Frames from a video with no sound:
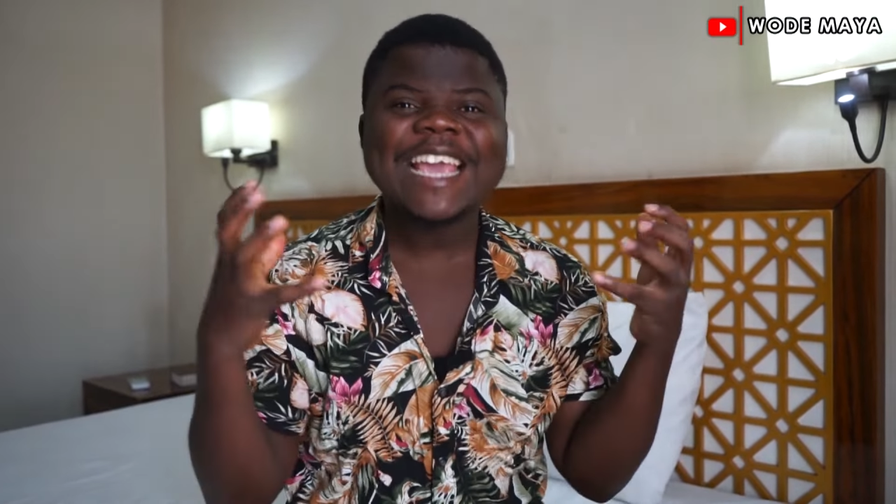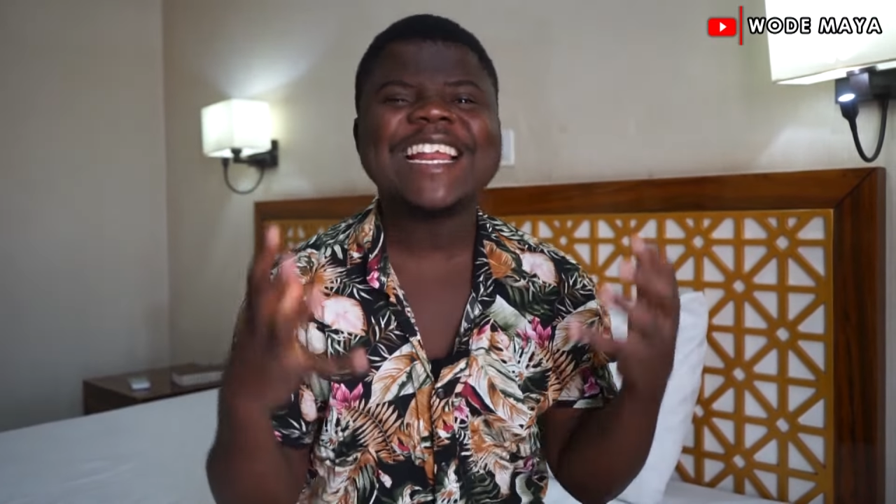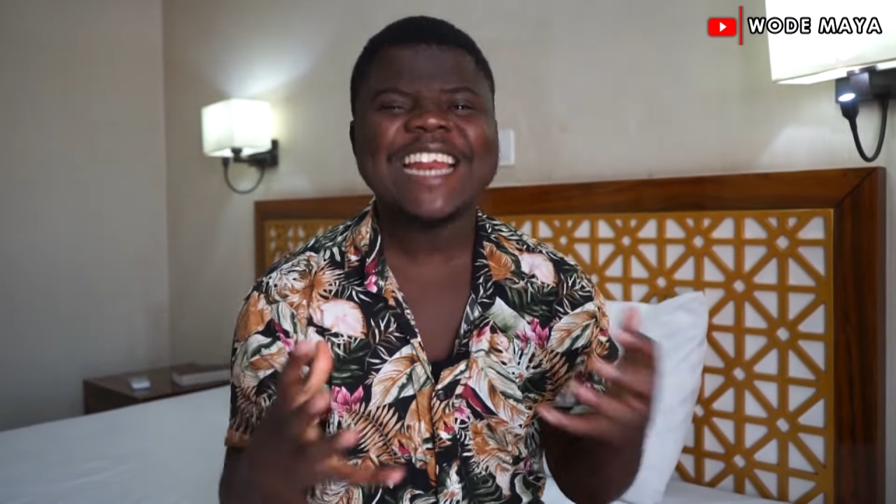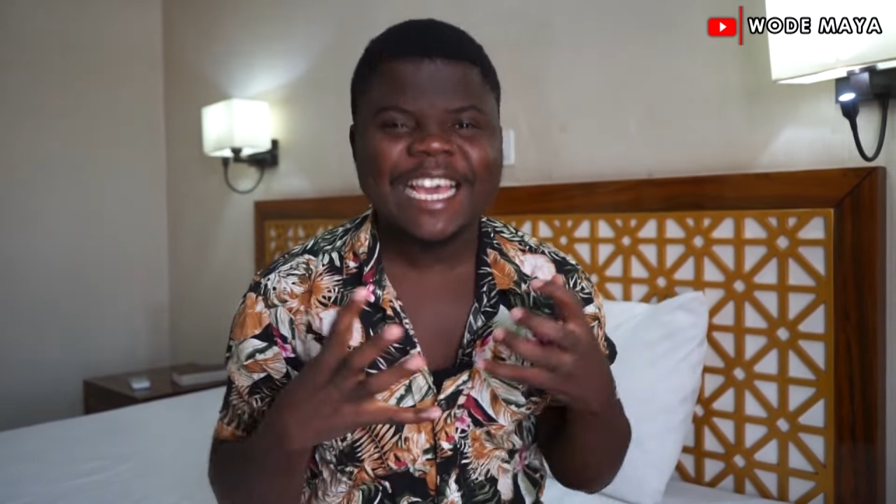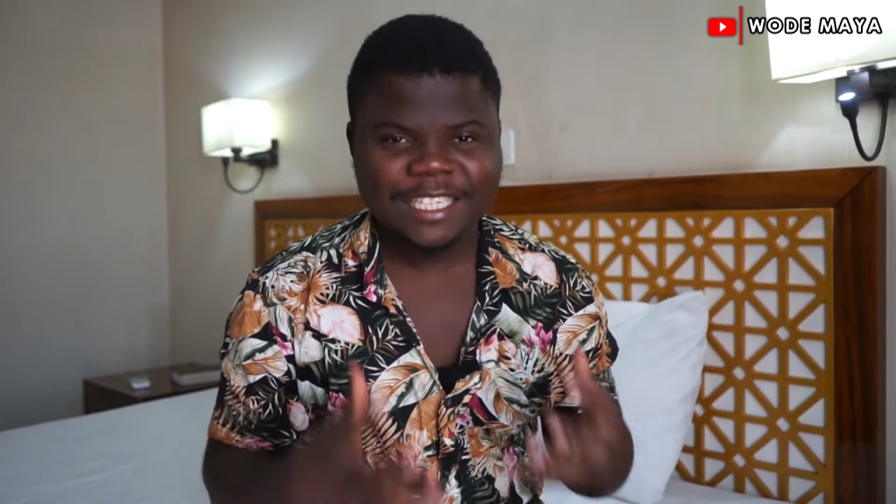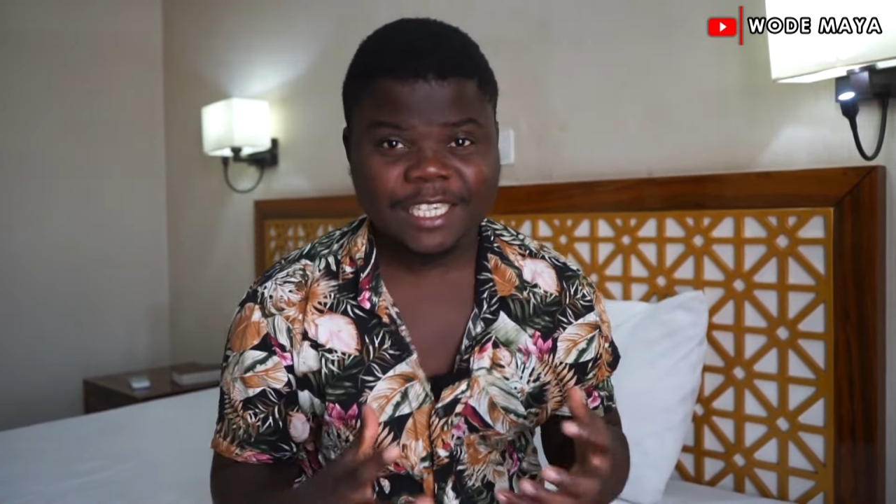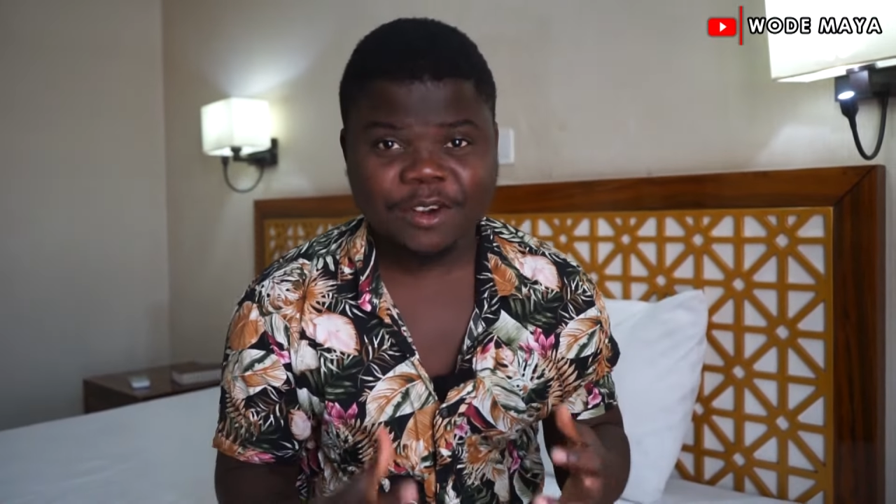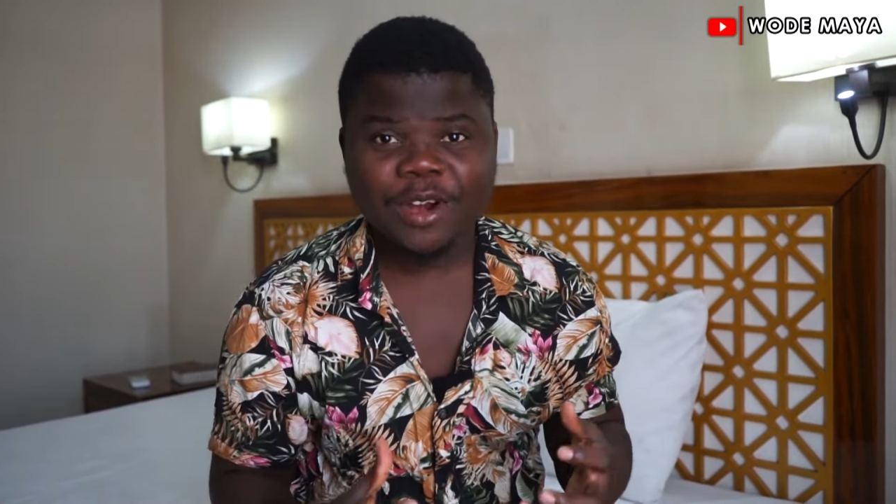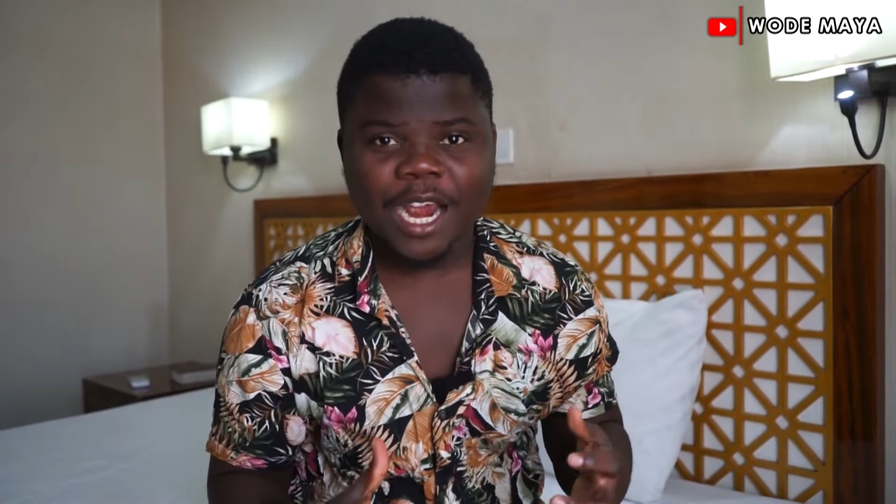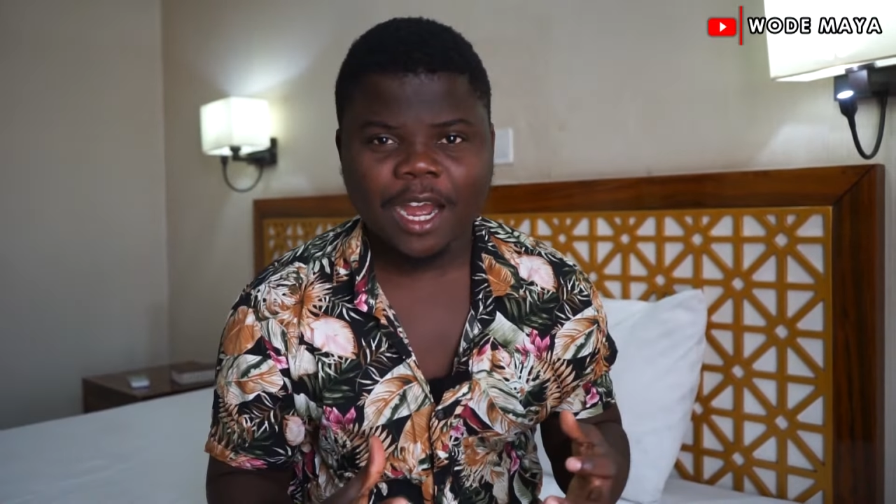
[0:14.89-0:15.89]
in
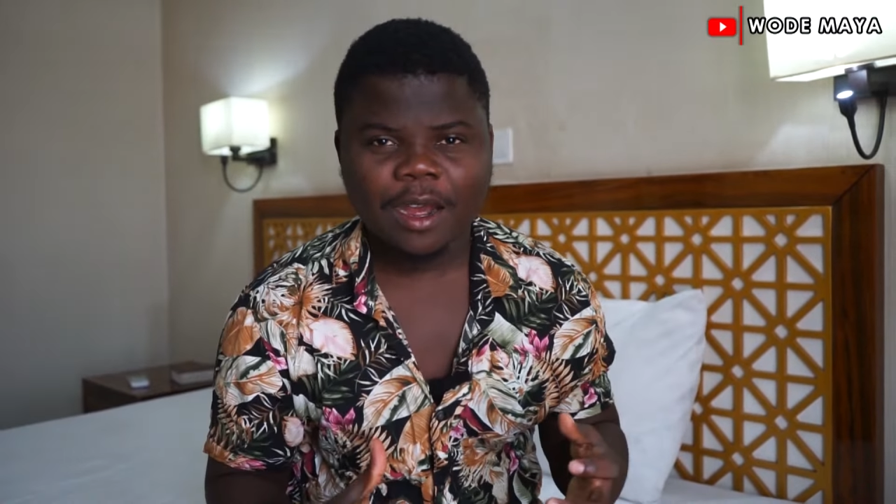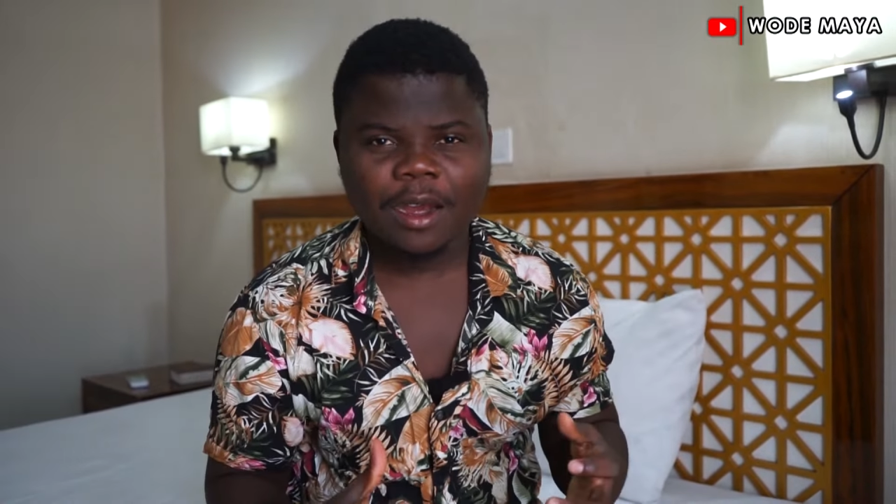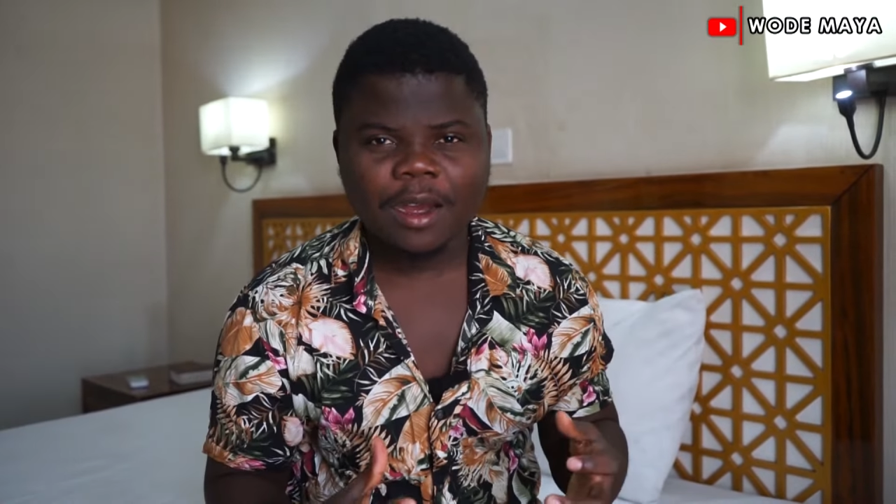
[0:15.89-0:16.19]
Nigeria?